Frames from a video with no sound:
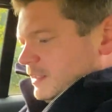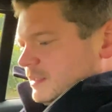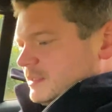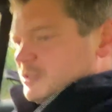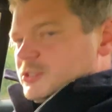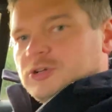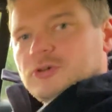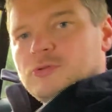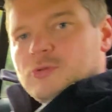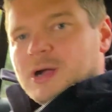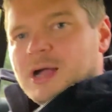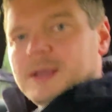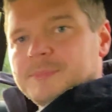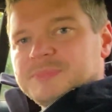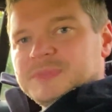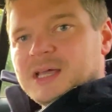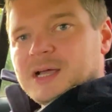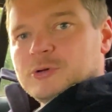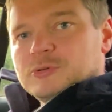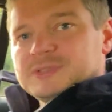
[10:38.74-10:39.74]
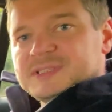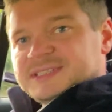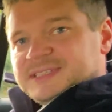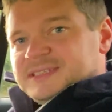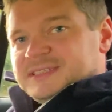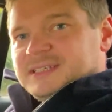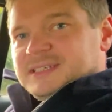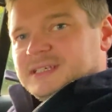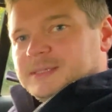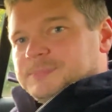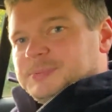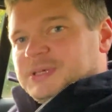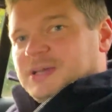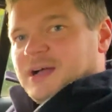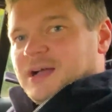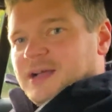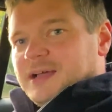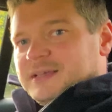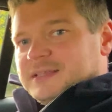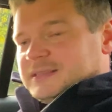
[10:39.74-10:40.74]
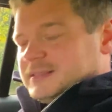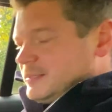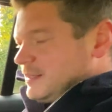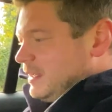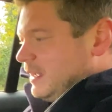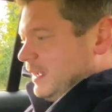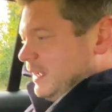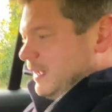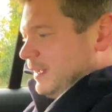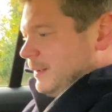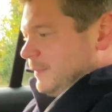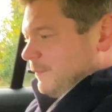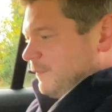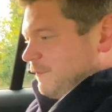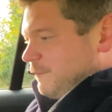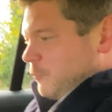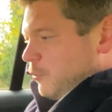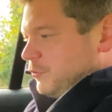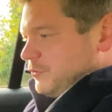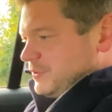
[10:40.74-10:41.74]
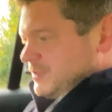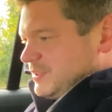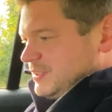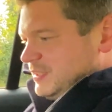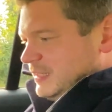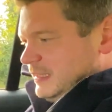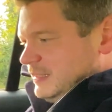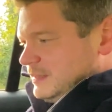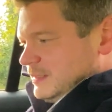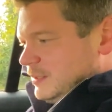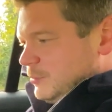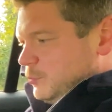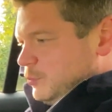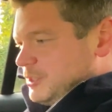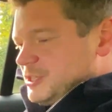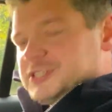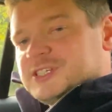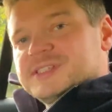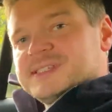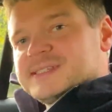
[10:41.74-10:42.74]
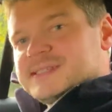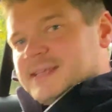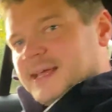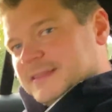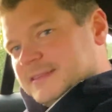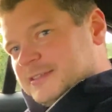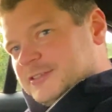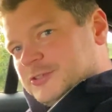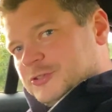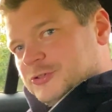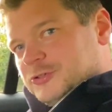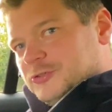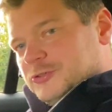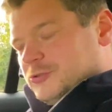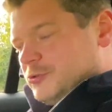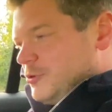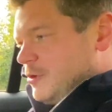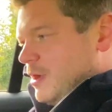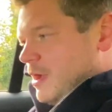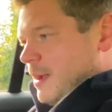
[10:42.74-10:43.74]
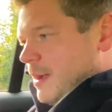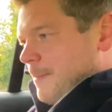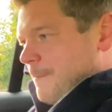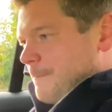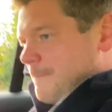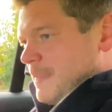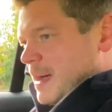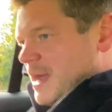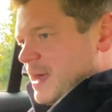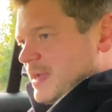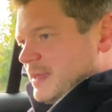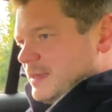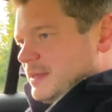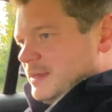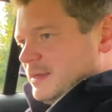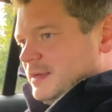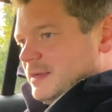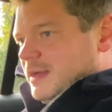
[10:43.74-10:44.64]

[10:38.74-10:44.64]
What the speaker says: So I'm now sitting behind a front seat which is set to my